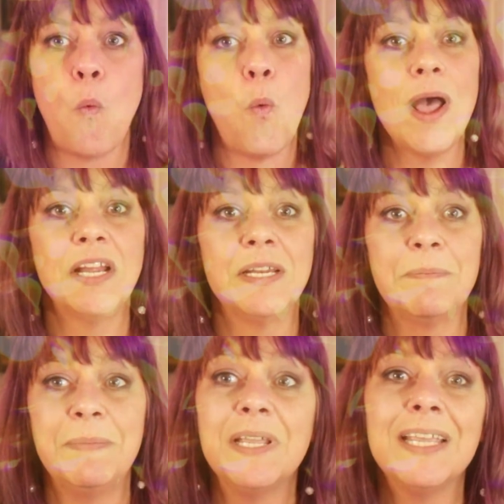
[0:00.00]

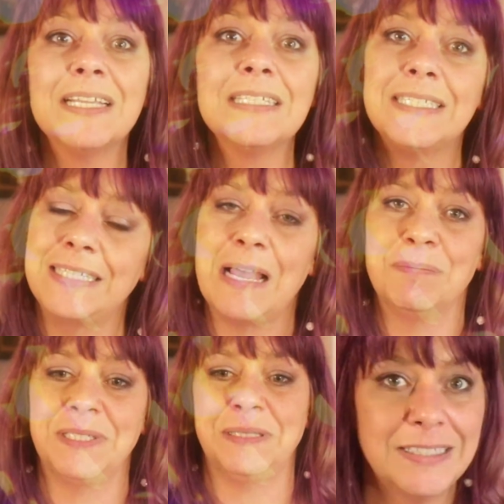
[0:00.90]
one million
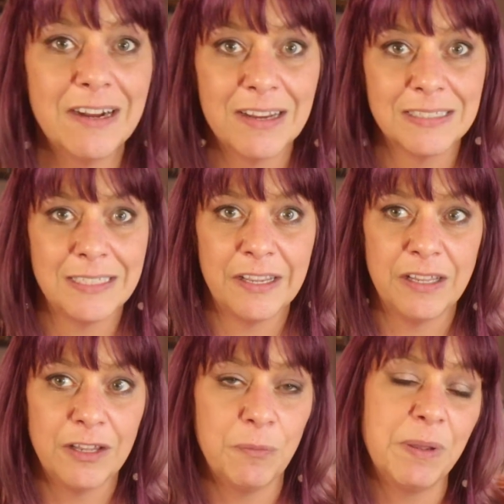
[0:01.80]
steps. Derek can tell
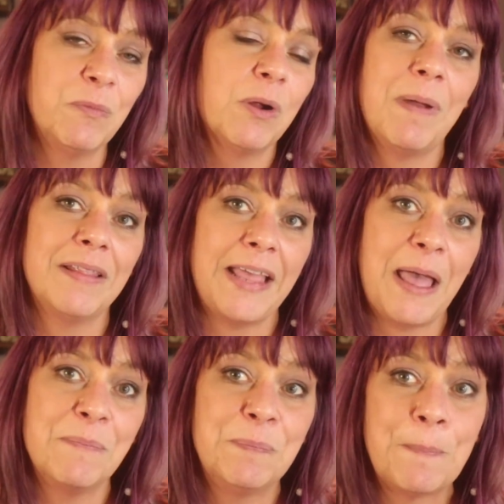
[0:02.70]
you a little bit more about
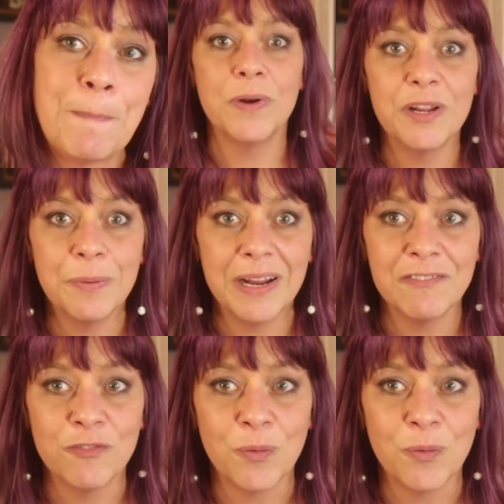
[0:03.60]
that. What are you waiting